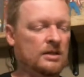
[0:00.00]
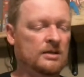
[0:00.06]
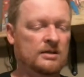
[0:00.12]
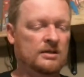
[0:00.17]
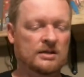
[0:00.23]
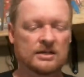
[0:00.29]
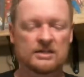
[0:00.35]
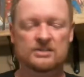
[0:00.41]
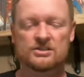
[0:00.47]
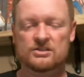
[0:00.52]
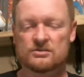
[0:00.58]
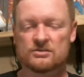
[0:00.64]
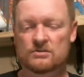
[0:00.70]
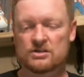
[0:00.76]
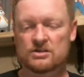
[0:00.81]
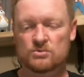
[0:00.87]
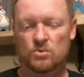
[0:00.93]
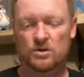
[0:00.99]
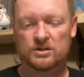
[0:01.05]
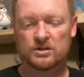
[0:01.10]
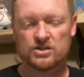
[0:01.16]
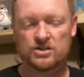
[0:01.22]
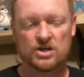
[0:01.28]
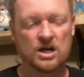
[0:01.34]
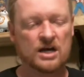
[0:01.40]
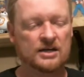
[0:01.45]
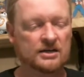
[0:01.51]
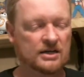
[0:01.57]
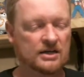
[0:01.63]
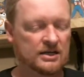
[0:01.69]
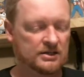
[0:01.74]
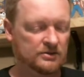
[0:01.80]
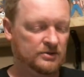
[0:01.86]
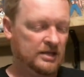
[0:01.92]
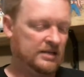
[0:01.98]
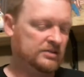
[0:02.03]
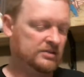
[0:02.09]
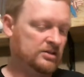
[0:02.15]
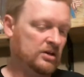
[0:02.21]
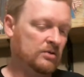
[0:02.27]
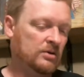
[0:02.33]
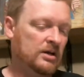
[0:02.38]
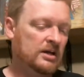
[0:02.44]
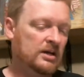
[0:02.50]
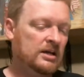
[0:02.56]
it's worth a shot. I do think so.